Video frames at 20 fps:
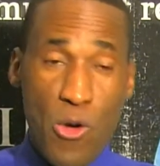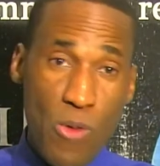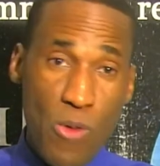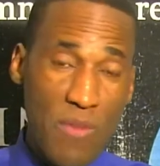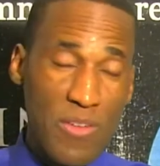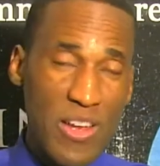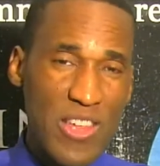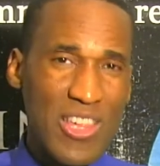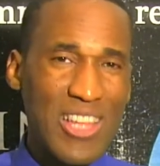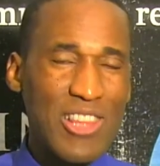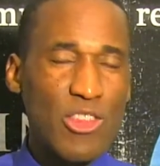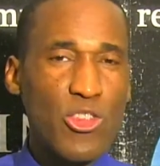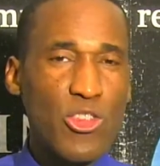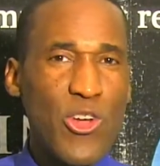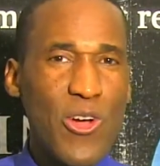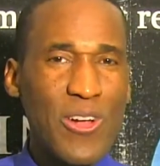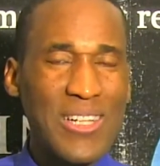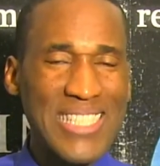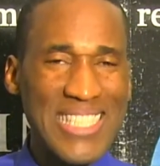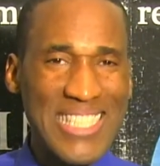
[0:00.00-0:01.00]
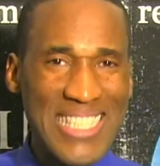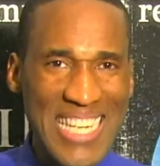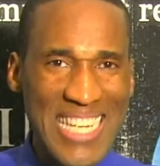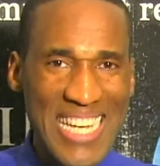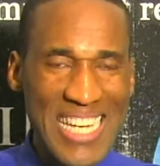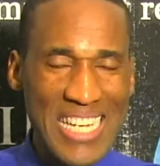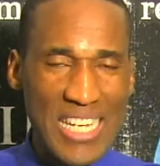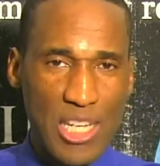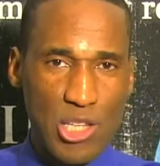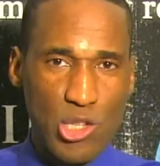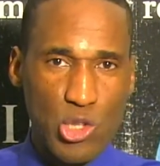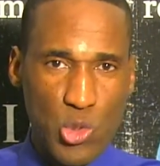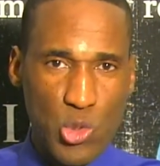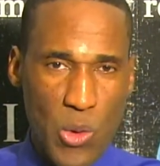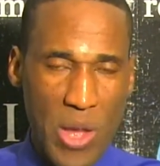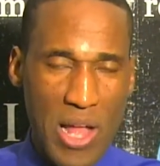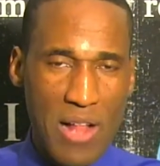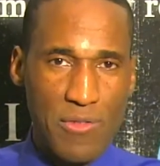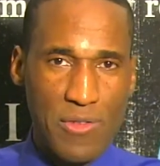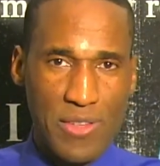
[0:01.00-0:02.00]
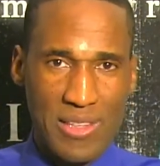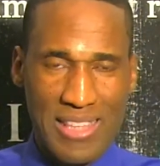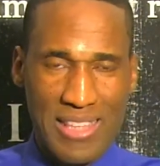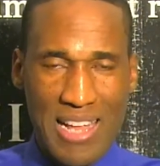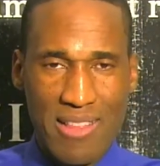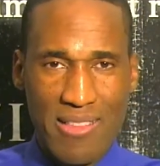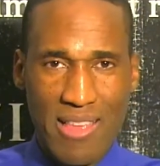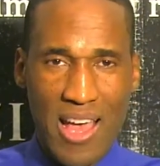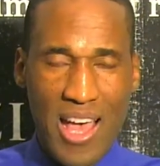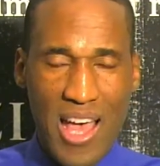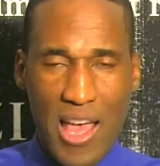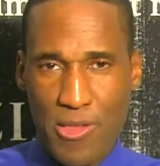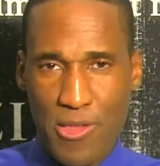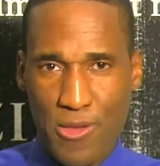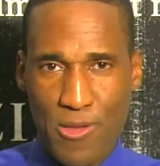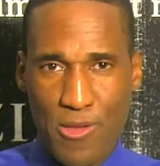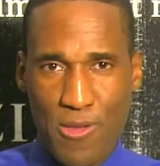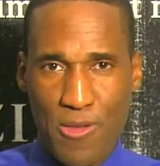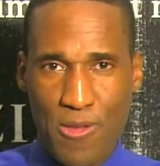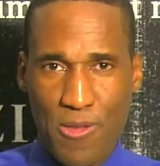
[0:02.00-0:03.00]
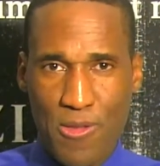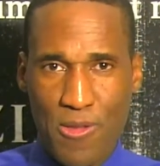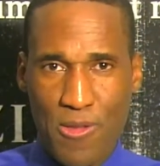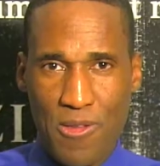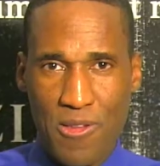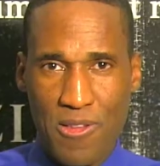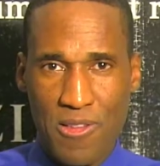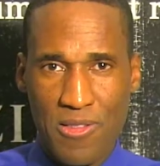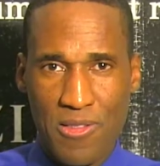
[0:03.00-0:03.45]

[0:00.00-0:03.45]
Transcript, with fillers: Revelation 13, 12 tells us,